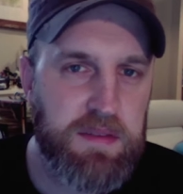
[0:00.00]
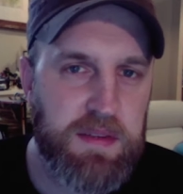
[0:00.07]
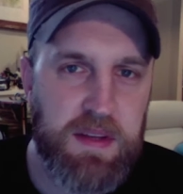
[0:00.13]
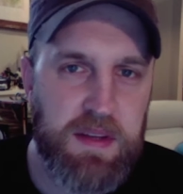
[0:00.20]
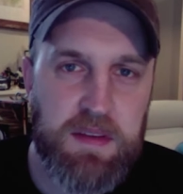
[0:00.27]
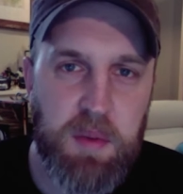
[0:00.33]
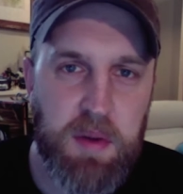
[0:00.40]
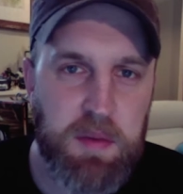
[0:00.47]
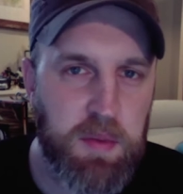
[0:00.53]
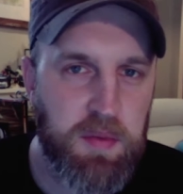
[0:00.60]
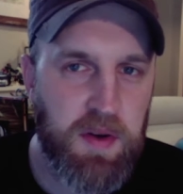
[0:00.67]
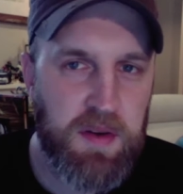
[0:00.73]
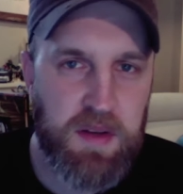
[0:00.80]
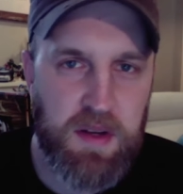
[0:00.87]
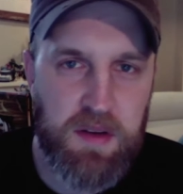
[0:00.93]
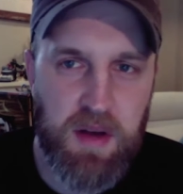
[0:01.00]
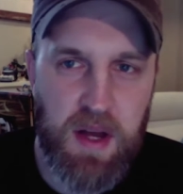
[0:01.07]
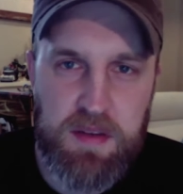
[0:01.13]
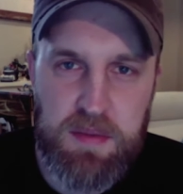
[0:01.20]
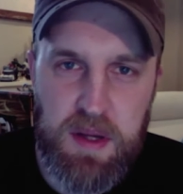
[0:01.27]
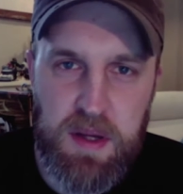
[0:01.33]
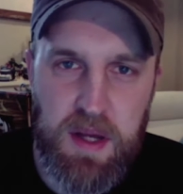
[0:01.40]
6 months before I was going to
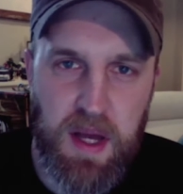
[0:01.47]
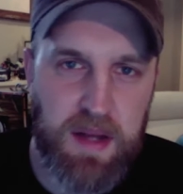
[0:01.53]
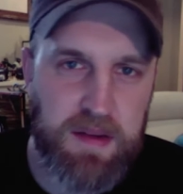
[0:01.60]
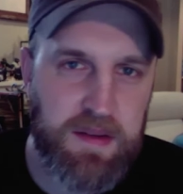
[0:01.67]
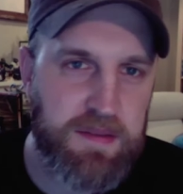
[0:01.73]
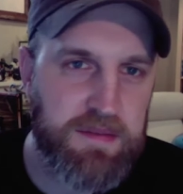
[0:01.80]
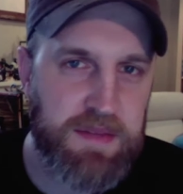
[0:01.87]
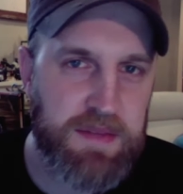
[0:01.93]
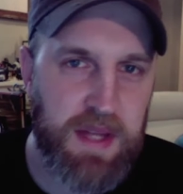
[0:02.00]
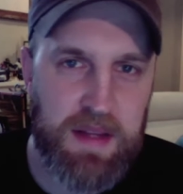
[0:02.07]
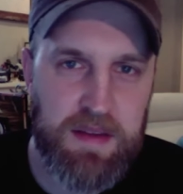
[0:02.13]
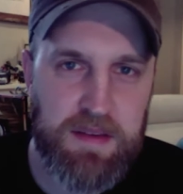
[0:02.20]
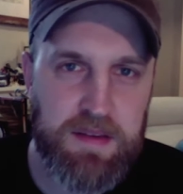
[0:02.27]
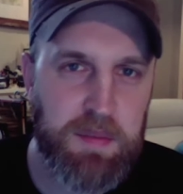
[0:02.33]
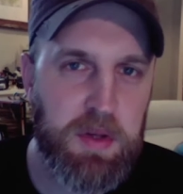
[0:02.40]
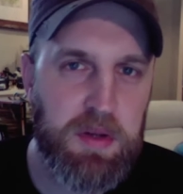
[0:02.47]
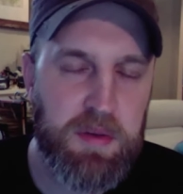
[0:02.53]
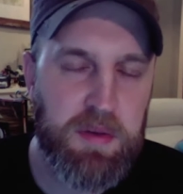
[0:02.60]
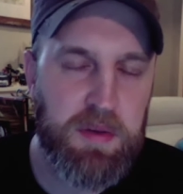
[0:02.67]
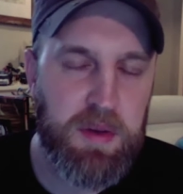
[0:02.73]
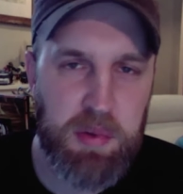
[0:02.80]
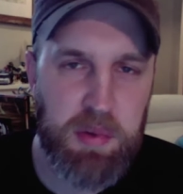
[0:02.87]
graduate, I had to take this
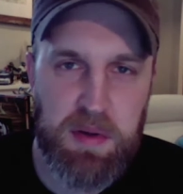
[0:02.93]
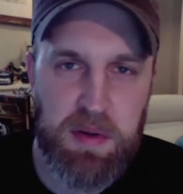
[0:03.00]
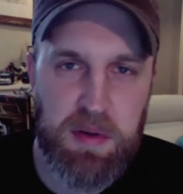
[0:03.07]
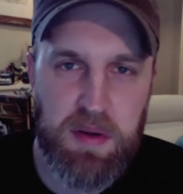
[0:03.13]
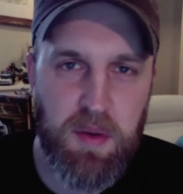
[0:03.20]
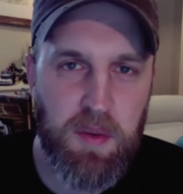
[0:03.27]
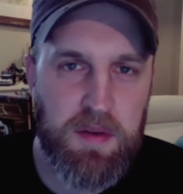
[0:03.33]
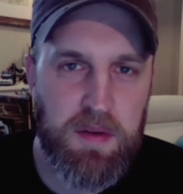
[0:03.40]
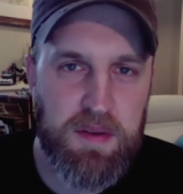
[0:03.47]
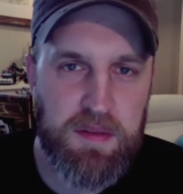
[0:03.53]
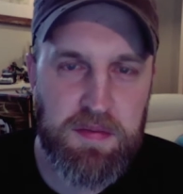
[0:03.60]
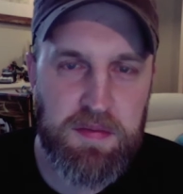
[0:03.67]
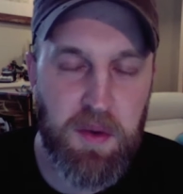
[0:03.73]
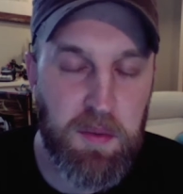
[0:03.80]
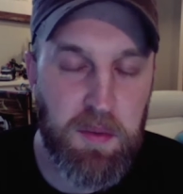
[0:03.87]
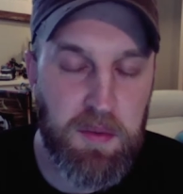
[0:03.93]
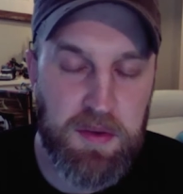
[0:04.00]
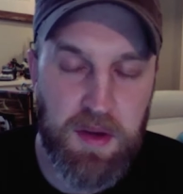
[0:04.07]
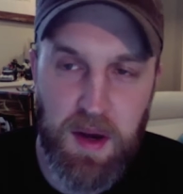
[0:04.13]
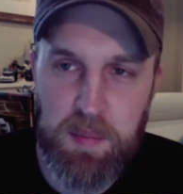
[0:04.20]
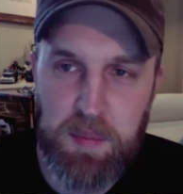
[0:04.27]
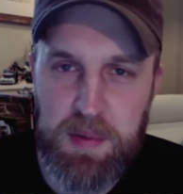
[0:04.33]
computer course in
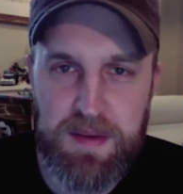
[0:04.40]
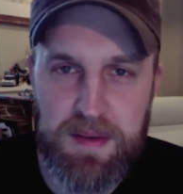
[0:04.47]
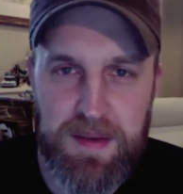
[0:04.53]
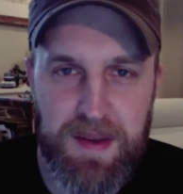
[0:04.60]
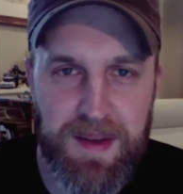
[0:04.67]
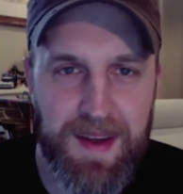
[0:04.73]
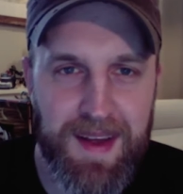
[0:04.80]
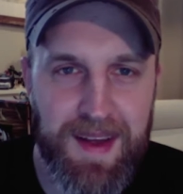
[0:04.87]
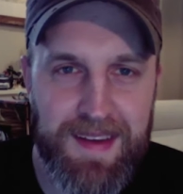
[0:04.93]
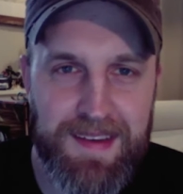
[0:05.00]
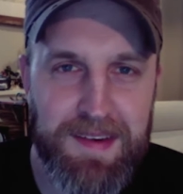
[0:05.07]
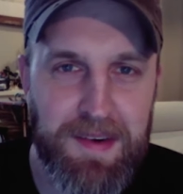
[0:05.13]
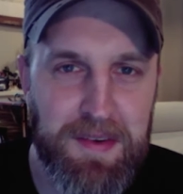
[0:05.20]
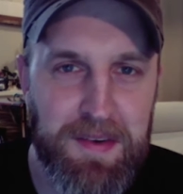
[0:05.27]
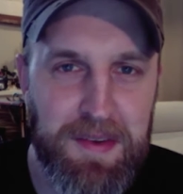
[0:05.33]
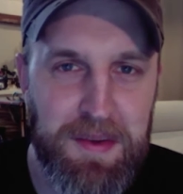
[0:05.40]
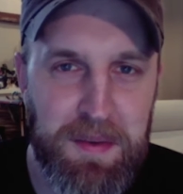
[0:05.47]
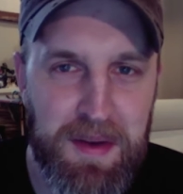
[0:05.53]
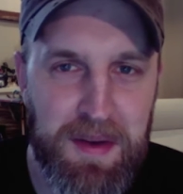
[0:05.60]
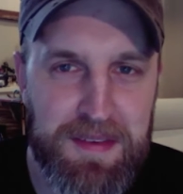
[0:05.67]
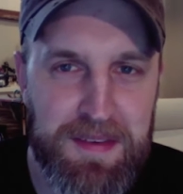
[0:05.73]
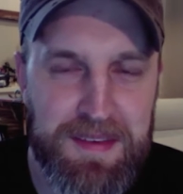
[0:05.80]
Photoshop, and I had no clue
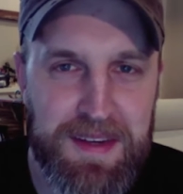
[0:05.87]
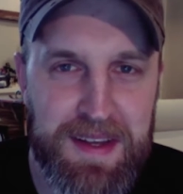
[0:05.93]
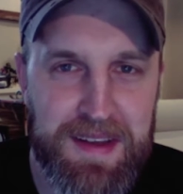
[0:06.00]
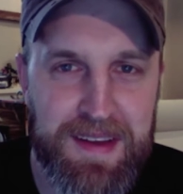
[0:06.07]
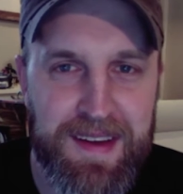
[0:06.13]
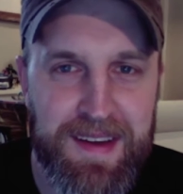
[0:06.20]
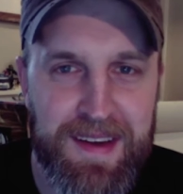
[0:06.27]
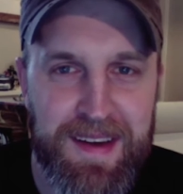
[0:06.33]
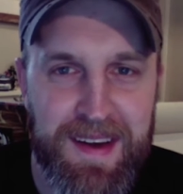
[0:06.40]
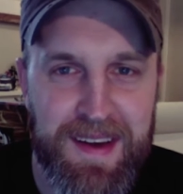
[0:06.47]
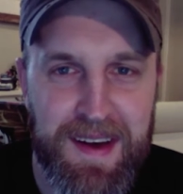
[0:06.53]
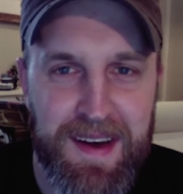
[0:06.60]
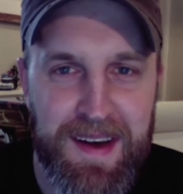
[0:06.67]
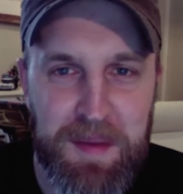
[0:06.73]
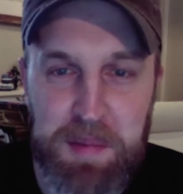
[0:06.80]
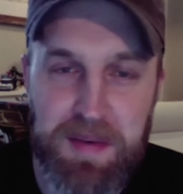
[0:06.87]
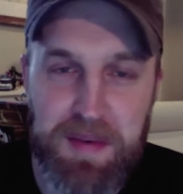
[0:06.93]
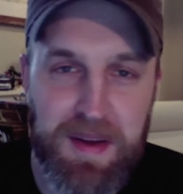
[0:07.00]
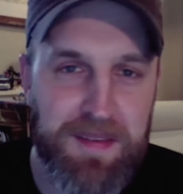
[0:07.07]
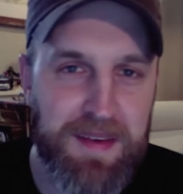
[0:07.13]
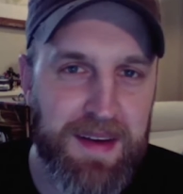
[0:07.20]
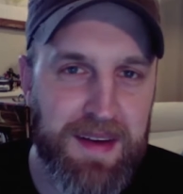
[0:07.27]
what I was doing.
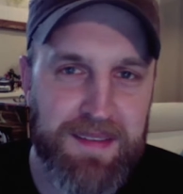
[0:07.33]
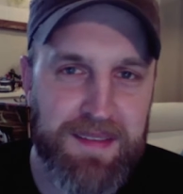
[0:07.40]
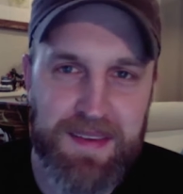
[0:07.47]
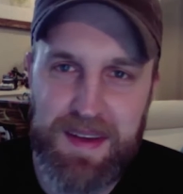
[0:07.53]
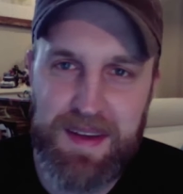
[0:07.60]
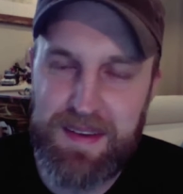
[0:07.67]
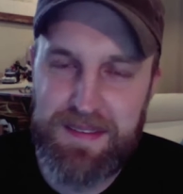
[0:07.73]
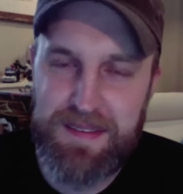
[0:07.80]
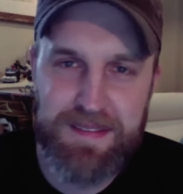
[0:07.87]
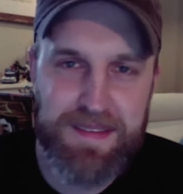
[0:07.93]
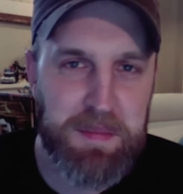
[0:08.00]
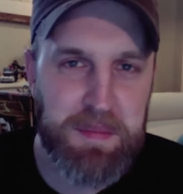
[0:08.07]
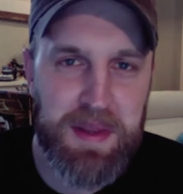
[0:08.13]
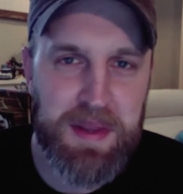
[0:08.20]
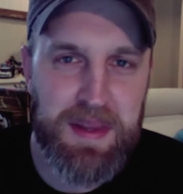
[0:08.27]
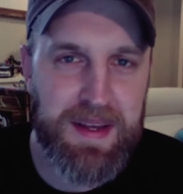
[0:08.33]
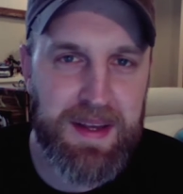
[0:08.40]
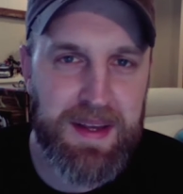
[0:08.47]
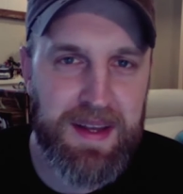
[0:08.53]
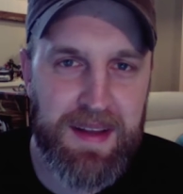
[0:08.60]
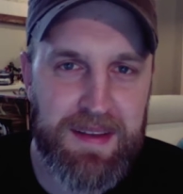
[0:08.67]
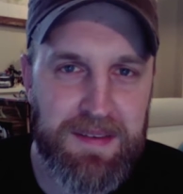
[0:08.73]
But right away I was like
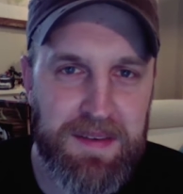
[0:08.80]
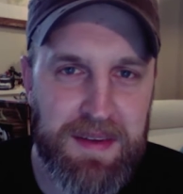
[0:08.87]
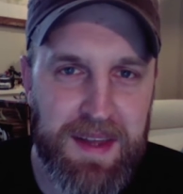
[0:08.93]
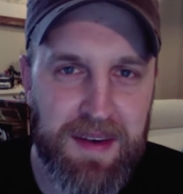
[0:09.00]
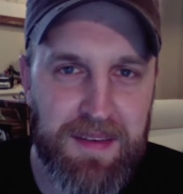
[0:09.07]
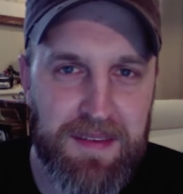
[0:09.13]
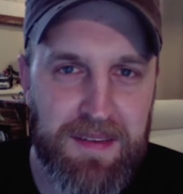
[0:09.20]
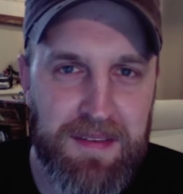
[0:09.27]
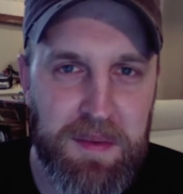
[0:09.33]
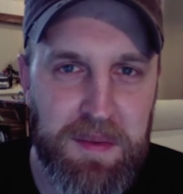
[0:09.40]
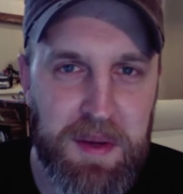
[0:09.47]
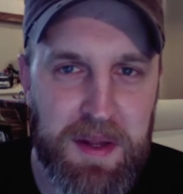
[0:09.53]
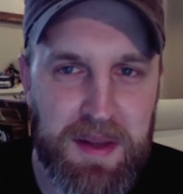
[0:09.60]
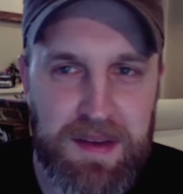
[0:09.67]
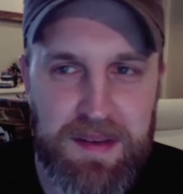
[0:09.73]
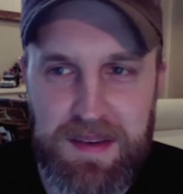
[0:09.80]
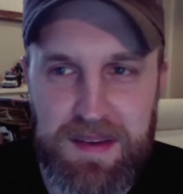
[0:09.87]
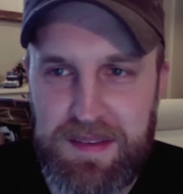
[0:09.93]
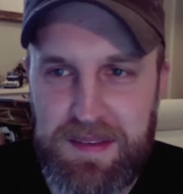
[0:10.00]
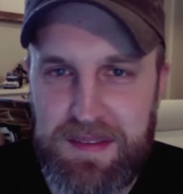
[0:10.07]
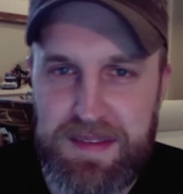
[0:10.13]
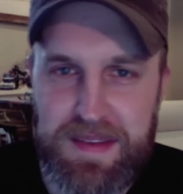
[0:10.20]
completely connected with how quickly
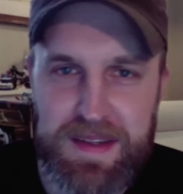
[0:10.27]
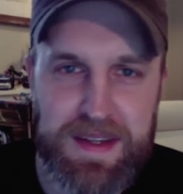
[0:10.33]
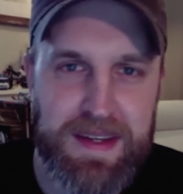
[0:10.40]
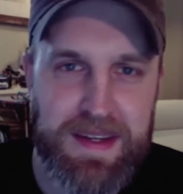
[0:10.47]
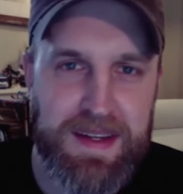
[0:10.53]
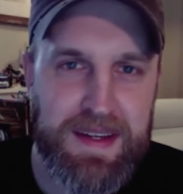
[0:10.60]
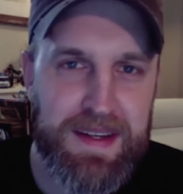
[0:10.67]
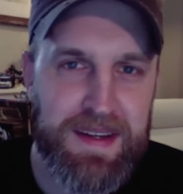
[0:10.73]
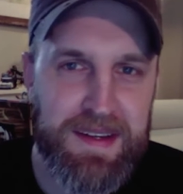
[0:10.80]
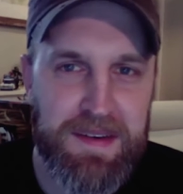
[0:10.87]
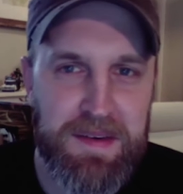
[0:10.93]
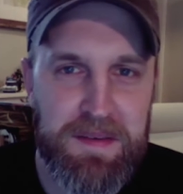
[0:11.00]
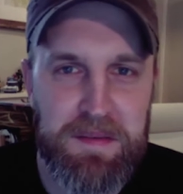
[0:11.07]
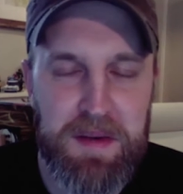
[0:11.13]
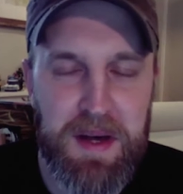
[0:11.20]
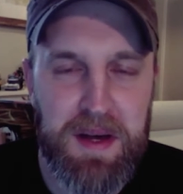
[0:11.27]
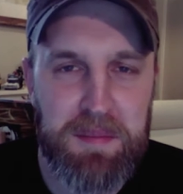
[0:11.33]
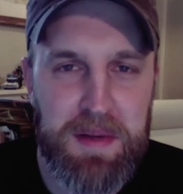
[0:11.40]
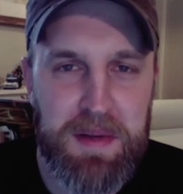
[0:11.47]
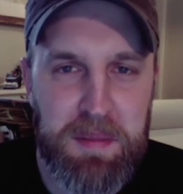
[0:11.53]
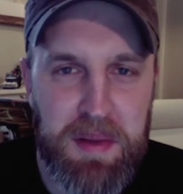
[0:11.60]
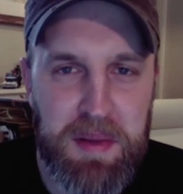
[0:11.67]
you could,
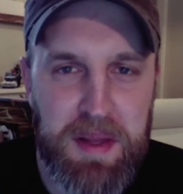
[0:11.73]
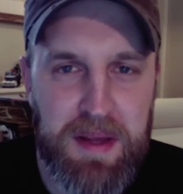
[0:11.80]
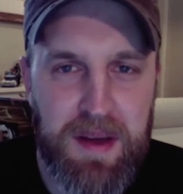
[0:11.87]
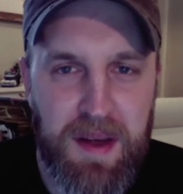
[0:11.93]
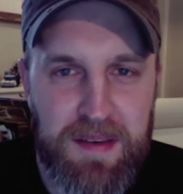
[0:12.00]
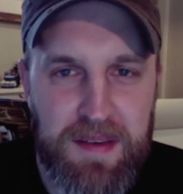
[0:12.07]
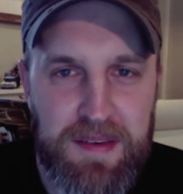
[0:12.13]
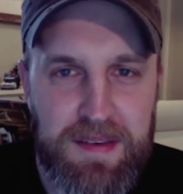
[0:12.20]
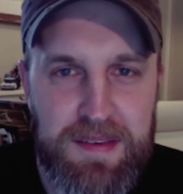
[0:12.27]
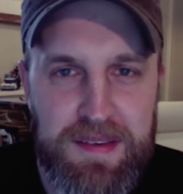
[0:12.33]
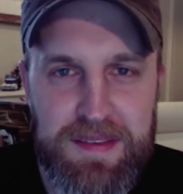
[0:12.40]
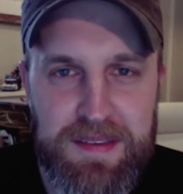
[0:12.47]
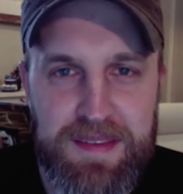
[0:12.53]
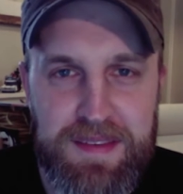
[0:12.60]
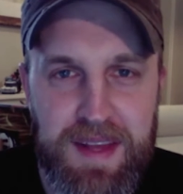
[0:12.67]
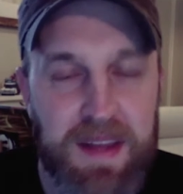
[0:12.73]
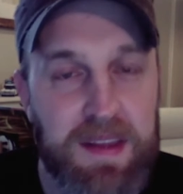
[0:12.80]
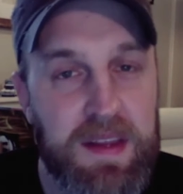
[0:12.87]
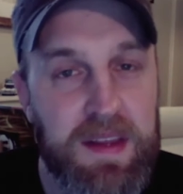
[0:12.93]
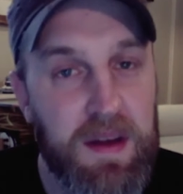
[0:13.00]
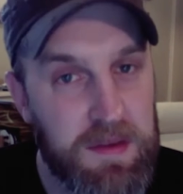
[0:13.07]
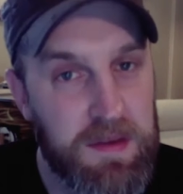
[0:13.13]
manipulate colors, and
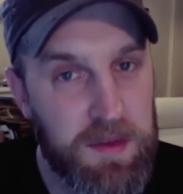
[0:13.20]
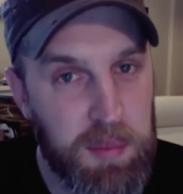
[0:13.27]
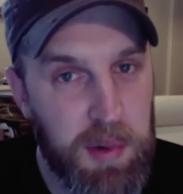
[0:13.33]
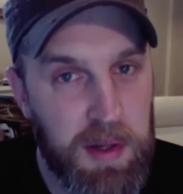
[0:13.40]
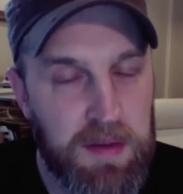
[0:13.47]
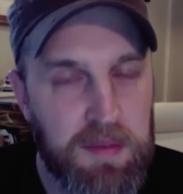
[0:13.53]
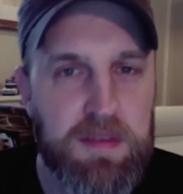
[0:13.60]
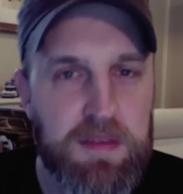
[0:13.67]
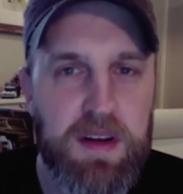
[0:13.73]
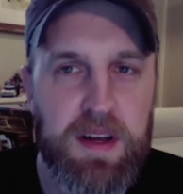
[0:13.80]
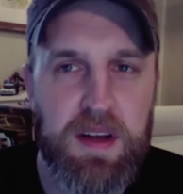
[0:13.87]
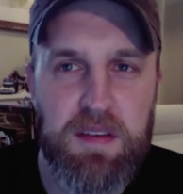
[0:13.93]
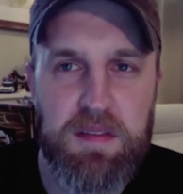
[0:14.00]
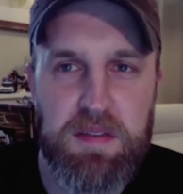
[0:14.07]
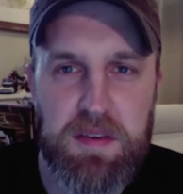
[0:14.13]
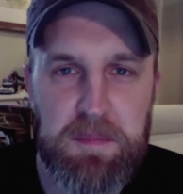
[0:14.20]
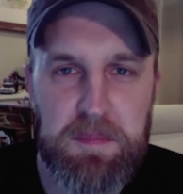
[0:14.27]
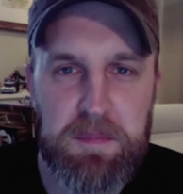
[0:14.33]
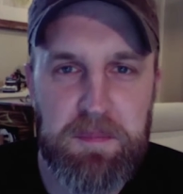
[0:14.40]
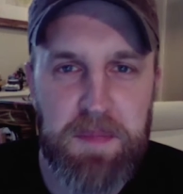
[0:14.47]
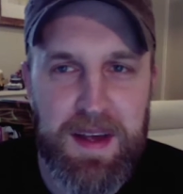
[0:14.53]
the undo button was very helpful.